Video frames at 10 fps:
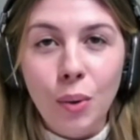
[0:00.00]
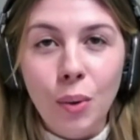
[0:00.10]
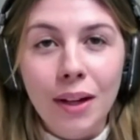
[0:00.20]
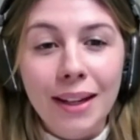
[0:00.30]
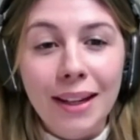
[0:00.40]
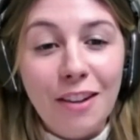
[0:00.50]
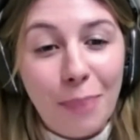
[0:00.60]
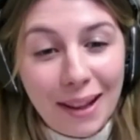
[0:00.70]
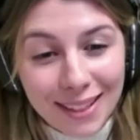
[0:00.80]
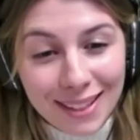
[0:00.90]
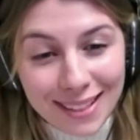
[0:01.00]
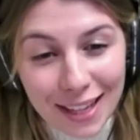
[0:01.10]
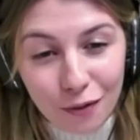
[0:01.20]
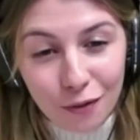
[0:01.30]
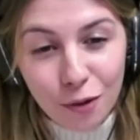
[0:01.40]
who gave back
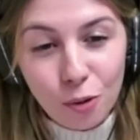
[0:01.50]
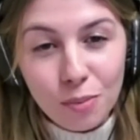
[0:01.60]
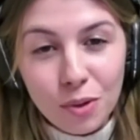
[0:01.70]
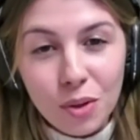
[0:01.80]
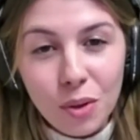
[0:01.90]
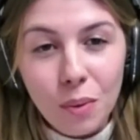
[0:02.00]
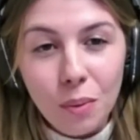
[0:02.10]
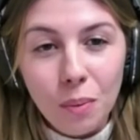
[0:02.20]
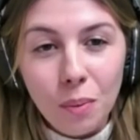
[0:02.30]
the consent forms